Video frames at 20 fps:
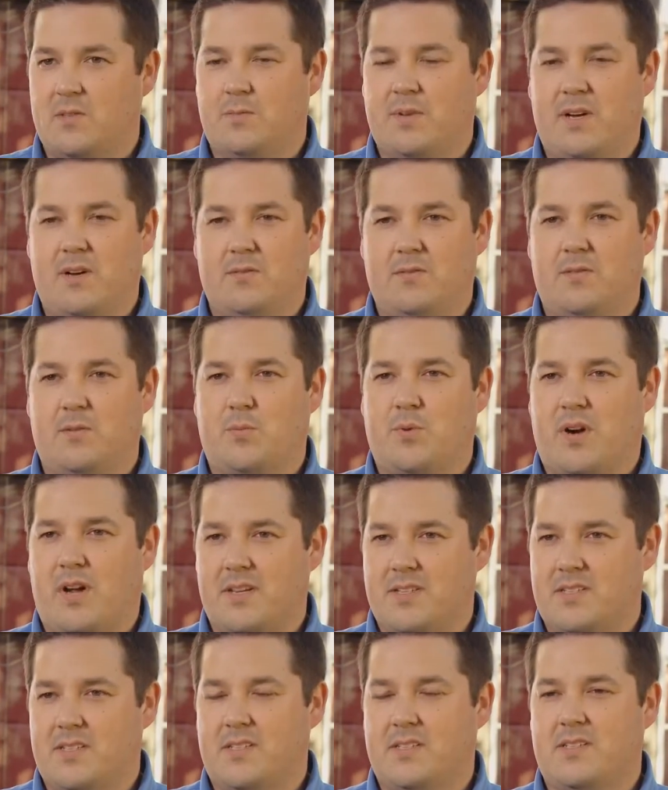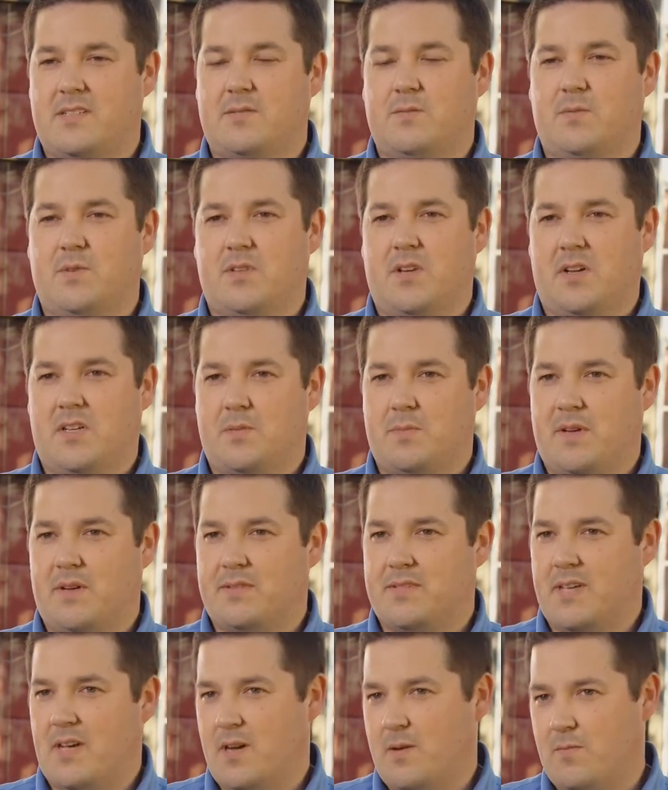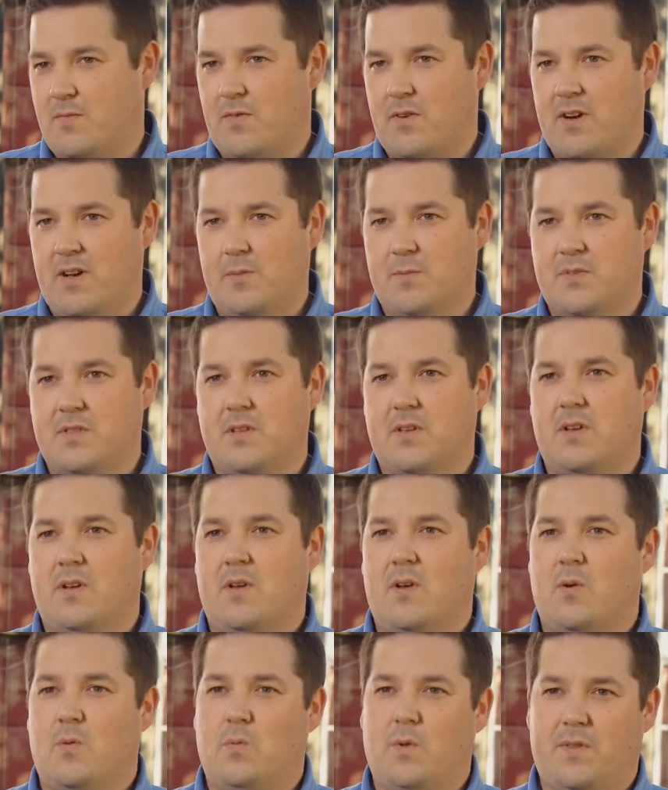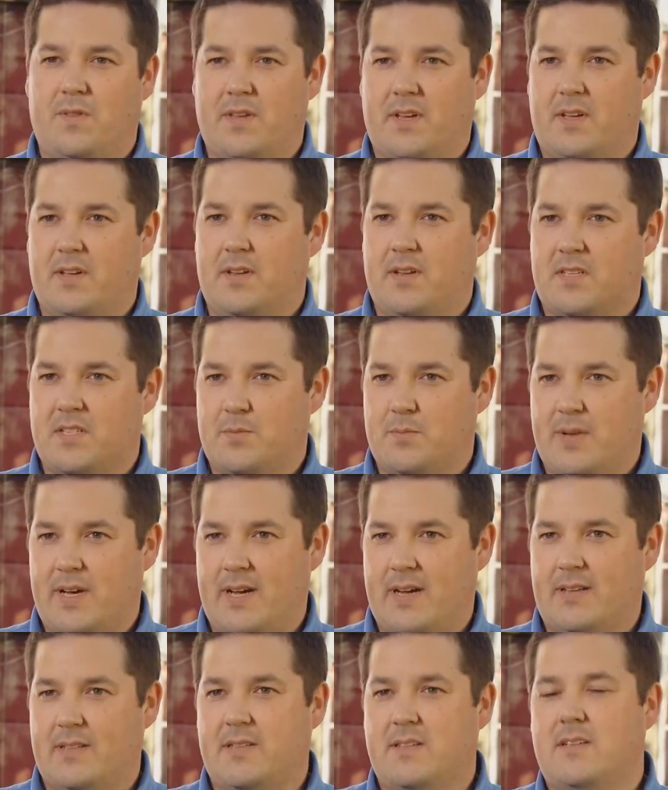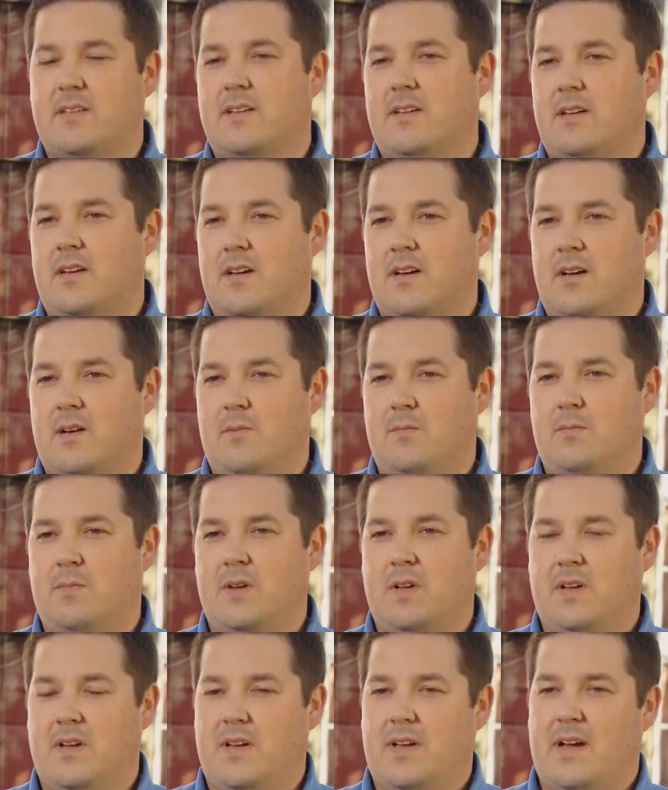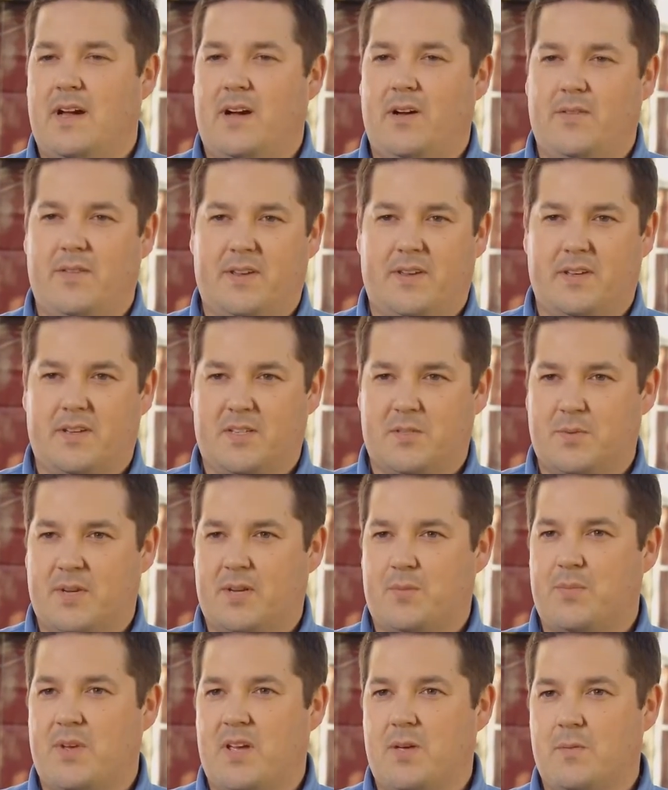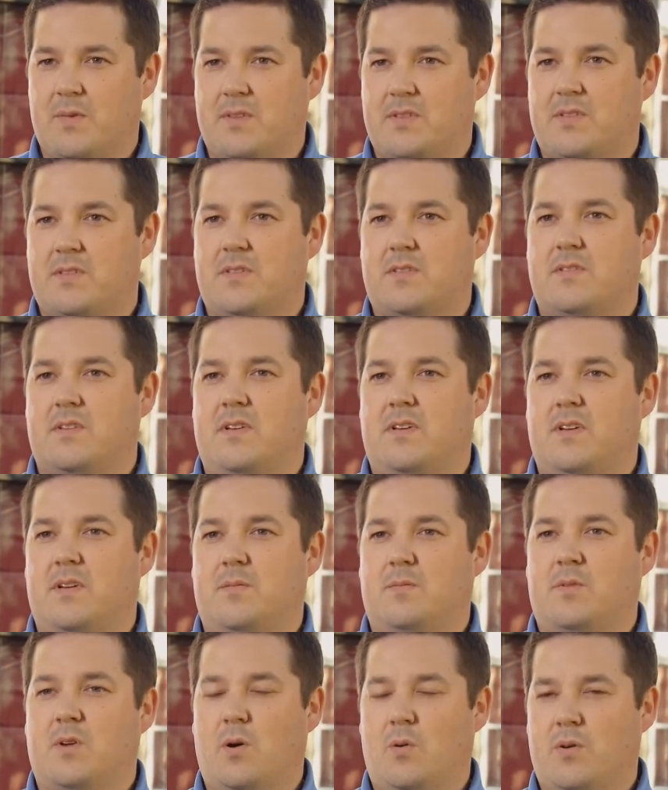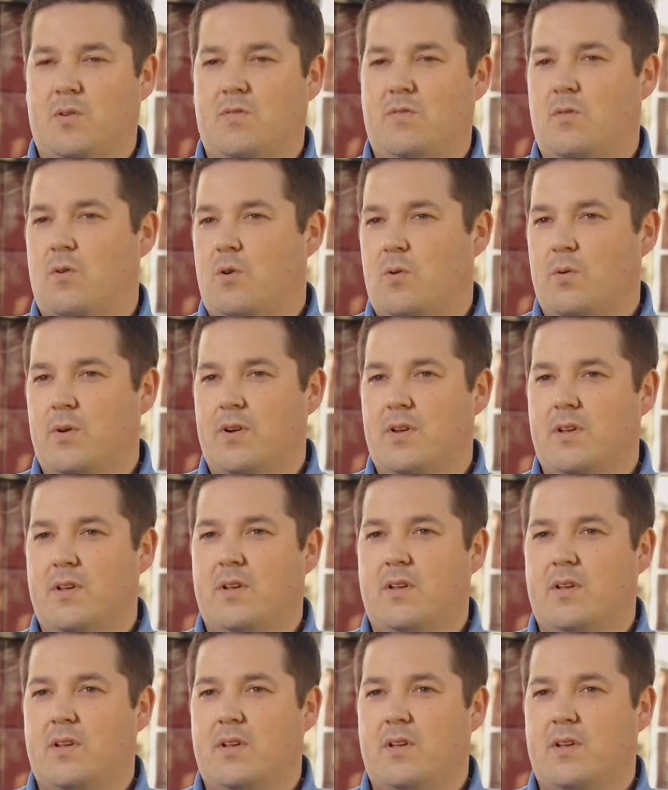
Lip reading: about the process, we talked about time frames, what they could expect, how they can expect payments going forward.